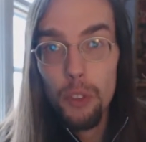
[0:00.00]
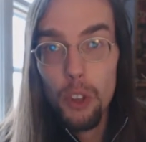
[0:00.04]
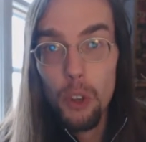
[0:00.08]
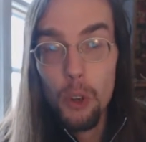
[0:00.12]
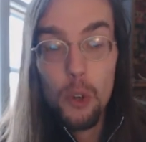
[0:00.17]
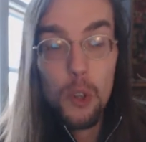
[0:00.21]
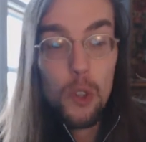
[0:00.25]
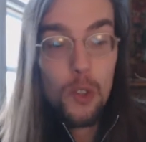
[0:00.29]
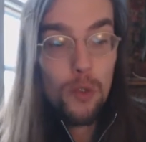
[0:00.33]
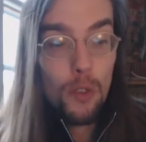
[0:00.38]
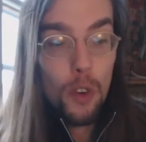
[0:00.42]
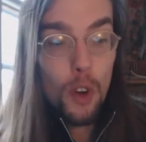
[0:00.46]

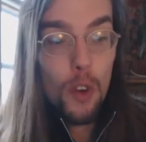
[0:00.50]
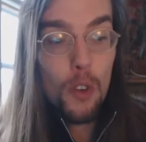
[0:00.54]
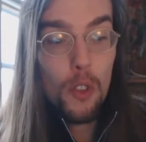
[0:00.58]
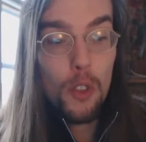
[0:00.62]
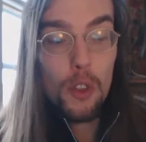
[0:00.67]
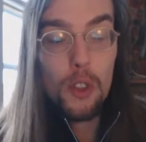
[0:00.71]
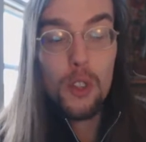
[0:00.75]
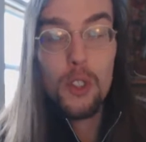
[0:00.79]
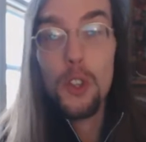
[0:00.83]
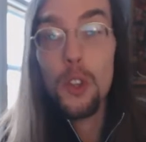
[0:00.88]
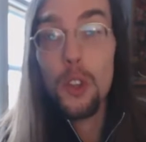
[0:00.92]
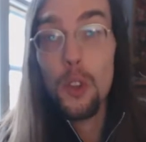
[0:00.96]
who's
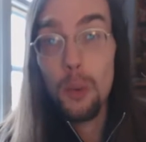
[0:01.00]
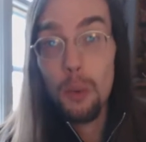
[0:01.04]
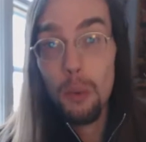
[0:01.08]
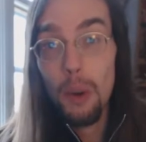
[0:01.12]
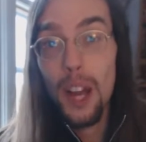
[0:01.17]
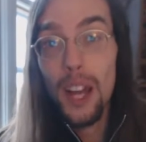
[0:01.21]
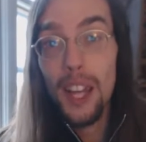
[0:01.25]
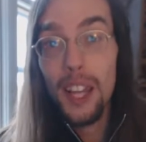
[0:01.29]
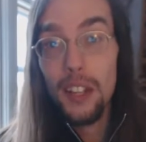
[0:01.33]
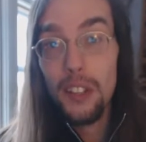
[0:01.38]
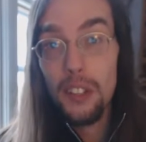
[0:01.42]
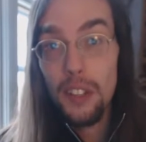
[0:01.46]
further to the
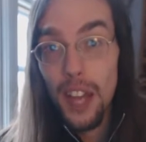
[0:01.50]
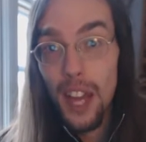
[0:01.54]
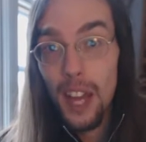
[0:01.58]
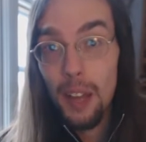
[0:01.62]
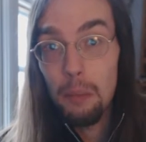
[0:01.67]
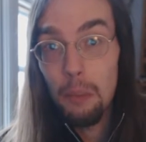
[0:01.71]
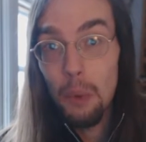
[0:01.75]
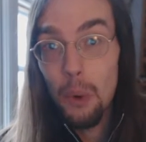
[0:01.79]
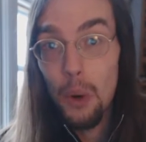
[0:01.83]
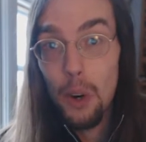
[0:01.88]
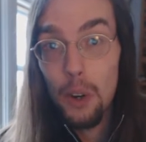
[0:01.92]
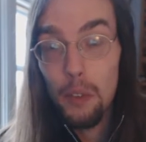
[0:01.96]
right
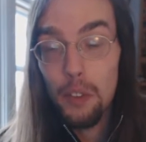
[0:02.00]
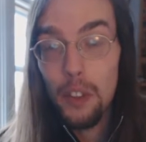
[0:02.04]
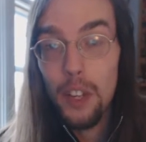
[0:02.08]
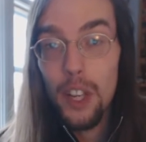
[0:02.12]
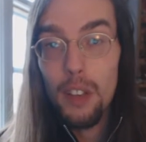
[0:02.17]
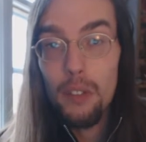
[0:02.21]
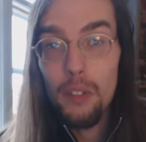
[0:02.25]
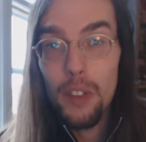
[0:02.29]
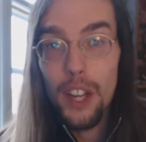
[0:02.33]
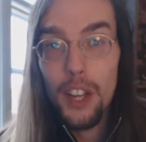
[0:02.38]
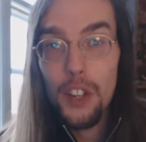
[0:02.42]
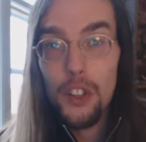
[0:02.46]
and more of an
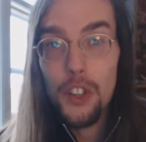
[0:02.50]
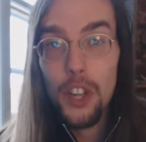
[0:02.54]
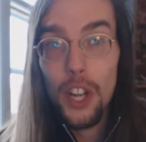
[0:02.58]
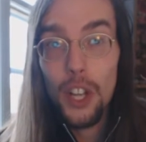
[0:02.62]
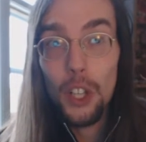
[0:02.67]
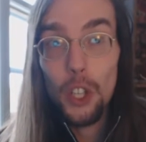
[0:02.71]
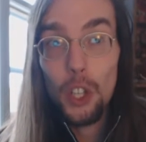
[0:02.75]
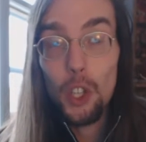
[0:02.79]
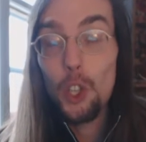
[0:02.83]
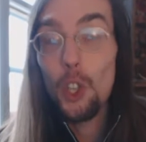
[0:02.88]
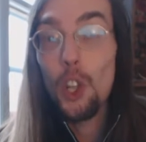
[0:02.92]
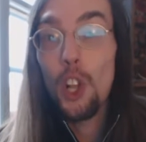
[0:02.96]

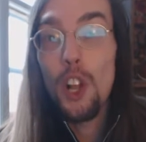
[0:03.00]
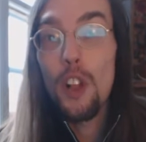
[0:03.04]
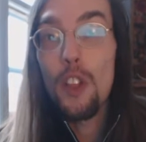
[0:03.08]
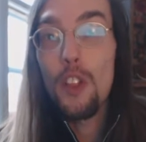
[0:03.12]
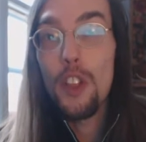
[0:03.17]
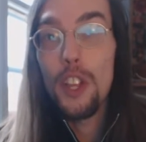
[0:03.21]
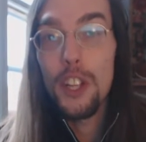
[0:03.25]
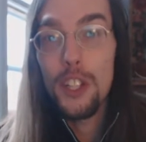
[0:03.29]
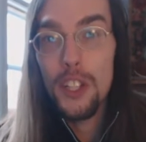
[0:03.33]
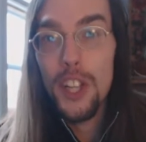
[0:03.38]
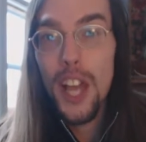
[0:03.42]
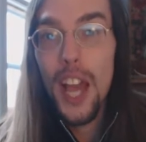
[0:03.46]
evangelical
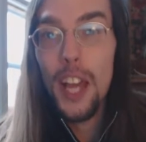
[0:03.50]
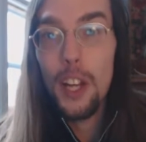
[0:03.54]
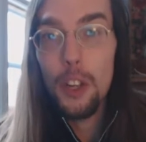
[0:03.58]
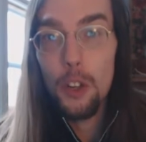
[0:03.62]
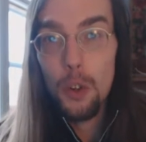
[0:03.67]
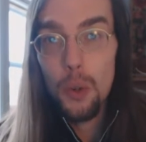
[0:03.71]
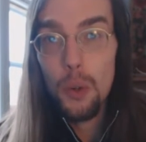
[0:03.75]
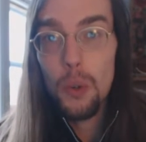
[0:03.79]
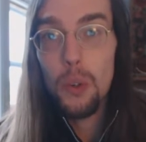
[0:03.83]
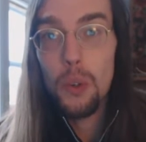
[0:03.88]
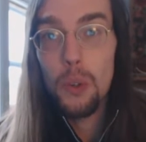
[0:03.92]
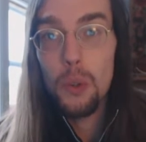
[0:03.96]
than Ted
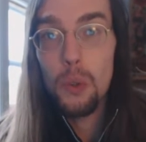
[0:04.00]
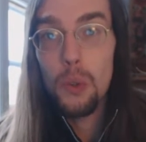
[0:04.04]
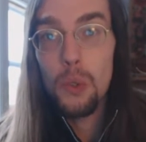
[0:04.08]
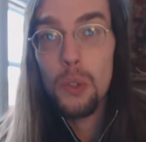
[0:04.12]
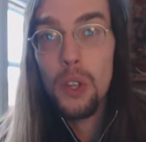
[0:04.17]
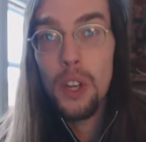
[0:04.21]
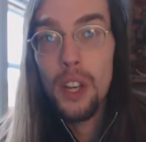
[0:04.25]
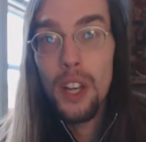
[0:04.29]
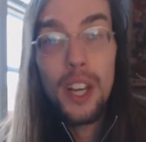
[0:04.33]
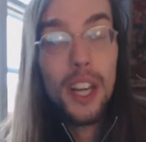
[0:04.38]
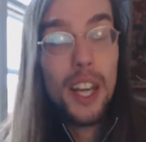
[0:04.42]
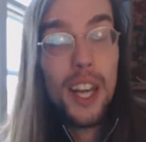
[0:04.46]

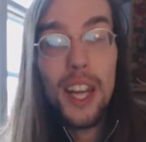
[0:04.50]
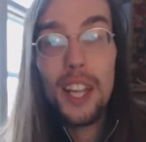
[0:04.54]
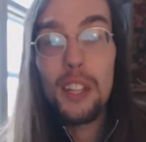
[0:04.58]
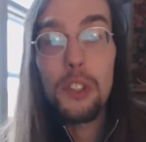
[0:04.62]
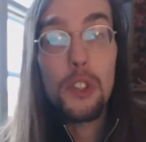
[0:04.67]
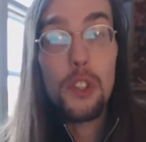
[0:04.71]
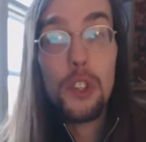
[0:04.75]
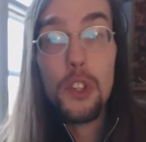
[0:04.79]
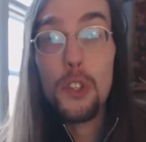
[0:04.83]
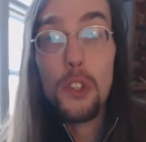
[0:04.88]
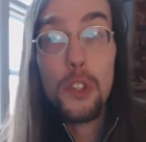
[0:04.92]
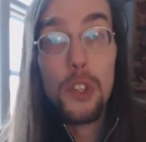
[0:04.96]
Cruz.
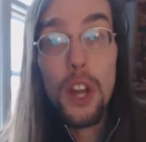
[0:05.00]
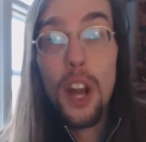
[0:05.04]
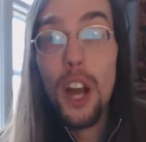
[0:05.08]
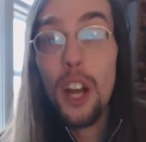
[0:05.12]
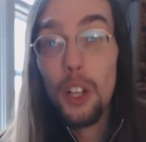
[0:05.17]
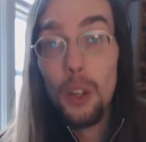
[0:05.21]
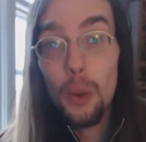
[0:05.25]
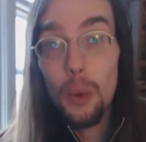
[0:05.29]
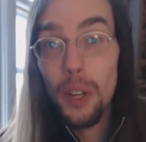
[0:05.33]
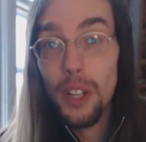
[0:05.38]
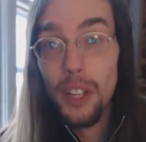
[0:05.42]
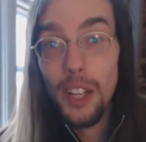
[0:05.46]
It's just
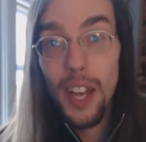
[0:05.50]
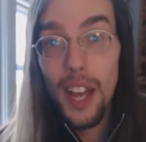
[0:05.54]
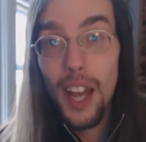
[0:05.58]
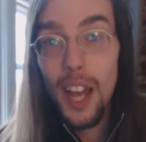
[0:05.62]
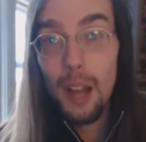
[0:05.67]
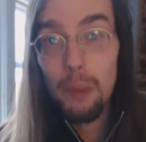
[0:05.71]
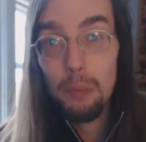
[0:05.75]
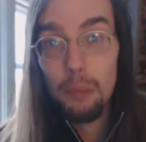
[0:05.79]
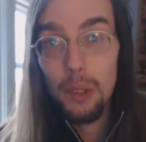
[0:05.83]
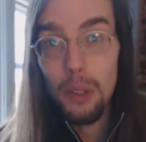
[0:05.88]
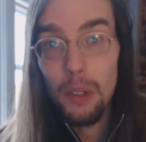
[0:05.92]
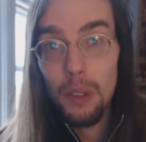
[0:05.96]
not going to
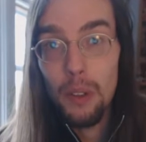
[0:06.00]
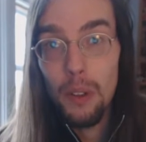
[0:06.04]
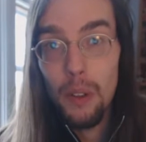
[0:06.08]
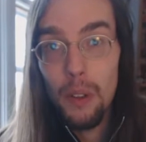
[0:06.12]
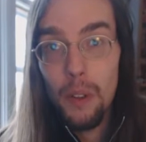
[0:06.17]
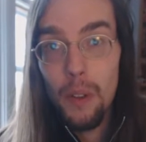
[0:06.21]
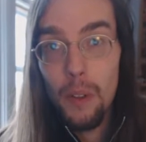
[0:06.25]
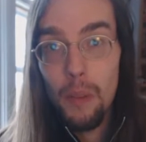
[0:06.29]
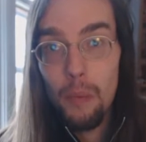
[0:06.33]
happen.